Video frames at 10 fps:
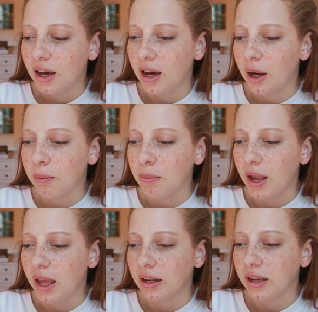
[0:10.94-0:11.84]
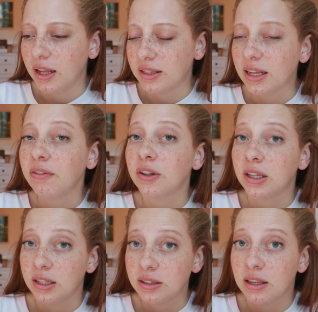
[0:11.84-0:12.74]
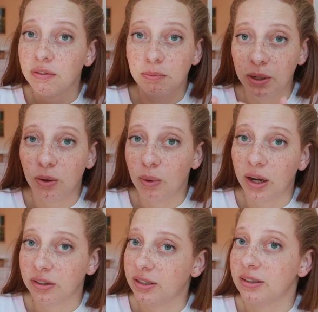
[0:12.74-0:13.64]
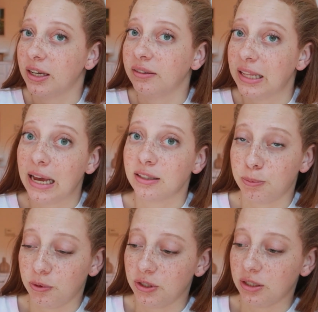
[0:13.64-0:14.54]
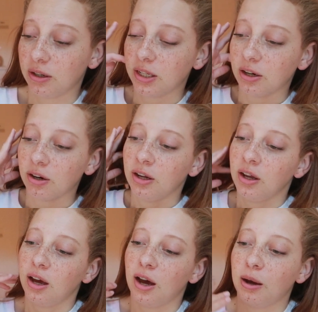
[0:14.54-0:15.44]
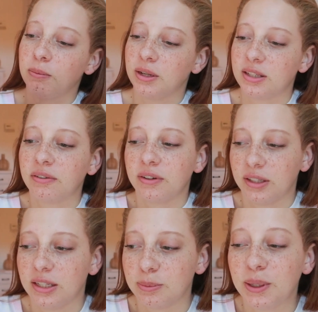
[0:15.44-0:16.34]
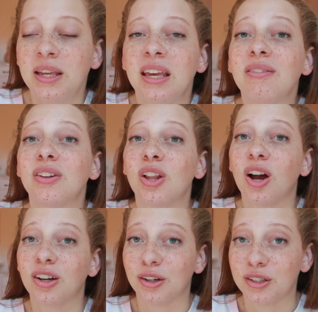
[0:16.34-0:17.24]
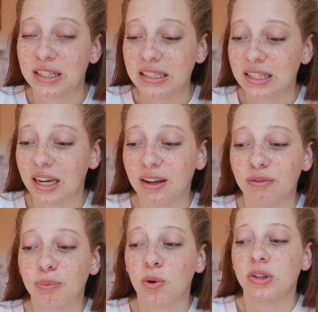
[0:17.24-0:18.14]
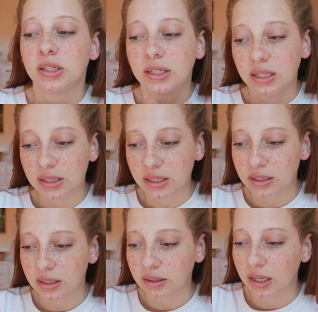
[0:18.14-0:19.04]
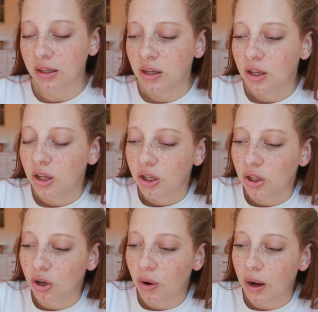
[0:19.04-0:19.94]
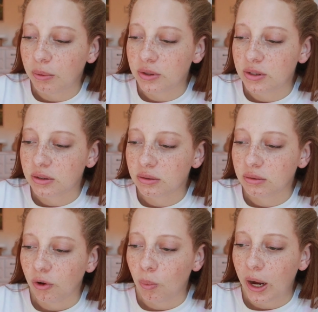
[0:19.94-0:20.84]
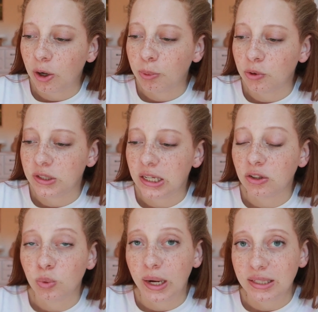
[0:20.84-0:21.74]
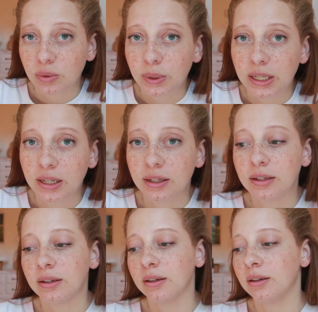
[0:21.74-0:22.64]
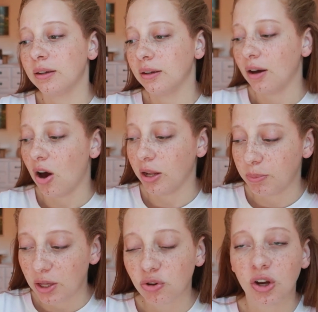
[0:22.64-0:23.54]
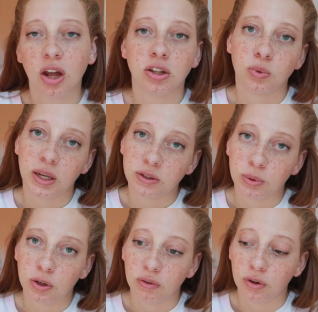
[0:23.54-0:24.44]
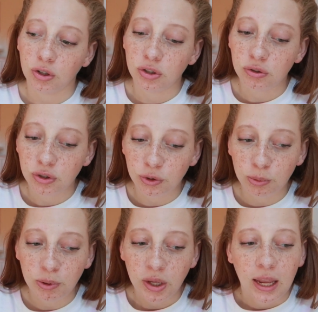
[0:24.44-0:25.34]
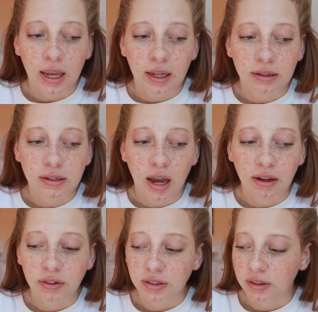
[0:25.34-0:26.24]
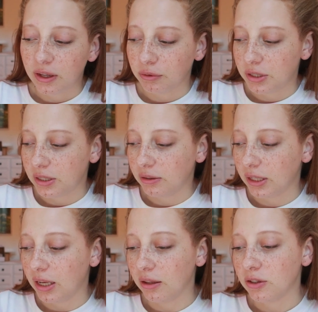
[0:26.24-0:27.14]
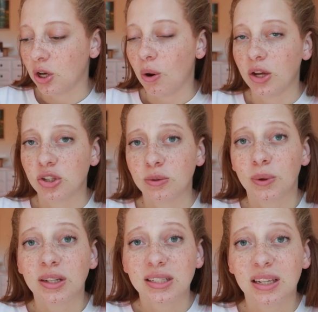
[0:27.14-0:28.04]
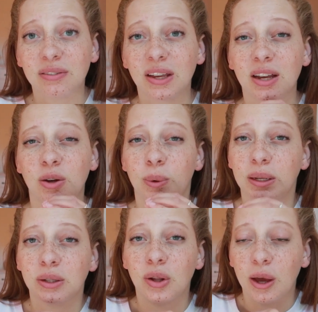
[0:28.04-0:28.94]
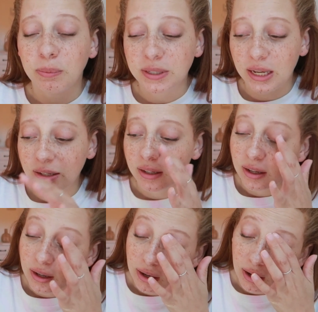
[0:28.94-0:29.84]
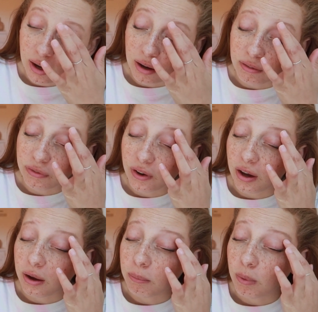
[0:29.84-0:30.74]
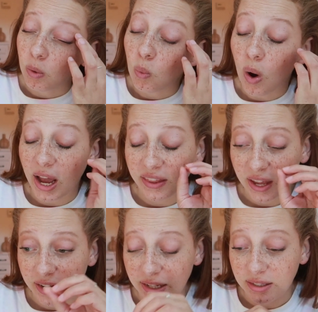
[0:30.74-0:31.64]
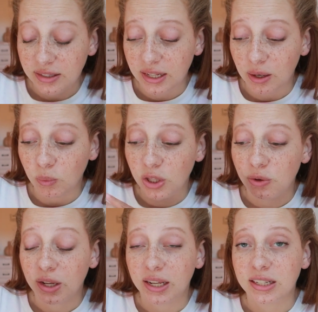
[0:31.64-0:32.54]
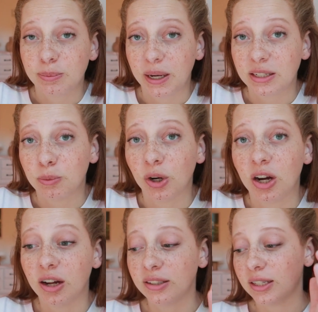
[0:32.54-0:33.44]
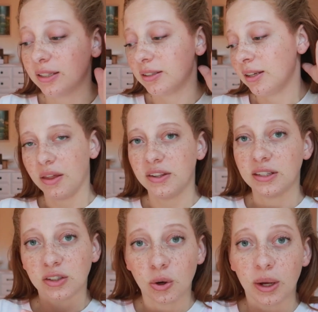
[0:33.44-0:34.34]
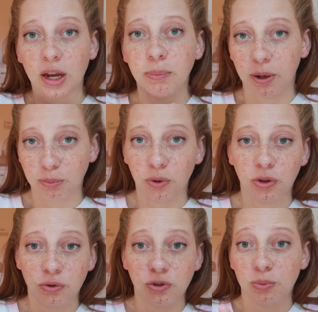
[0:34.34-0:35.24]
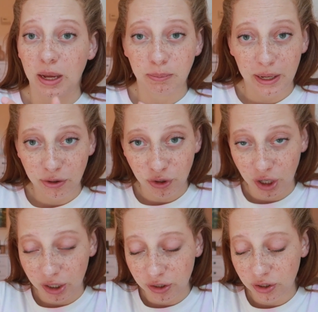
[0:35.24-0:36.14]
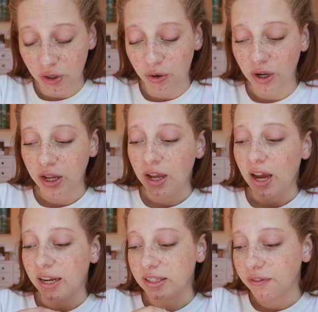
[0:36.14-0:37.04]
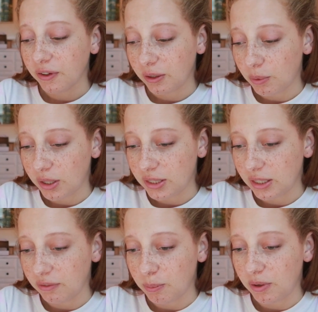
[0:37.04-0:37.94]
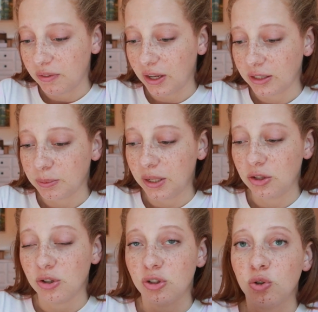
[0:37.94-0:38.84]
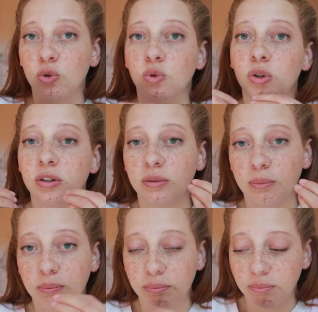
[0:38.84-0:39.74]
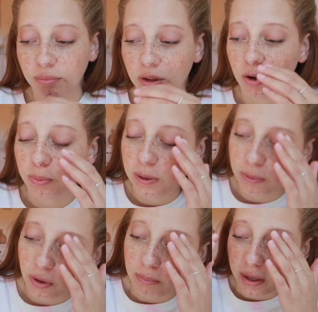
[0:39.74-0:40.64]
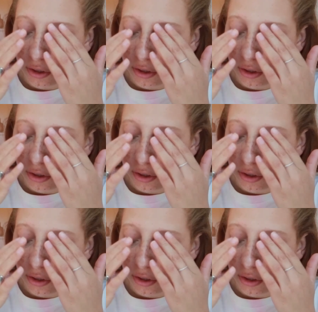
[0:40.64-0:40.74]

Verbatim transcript: um, and it definitely has even been a while since I last posted on here, um, but it definitely has been even longer since I have posted consistently. You know, I was for a while posting twice a week on Patreon and twice a week over on YouTube. And I have not done that recently. So I just wanted to give like a quick little update of um, why that is and when you can expect more content. Uh, this is going up on both YouTube and Patreon, so I definitely wanted to give a bit of an explanation to, um, you know, people on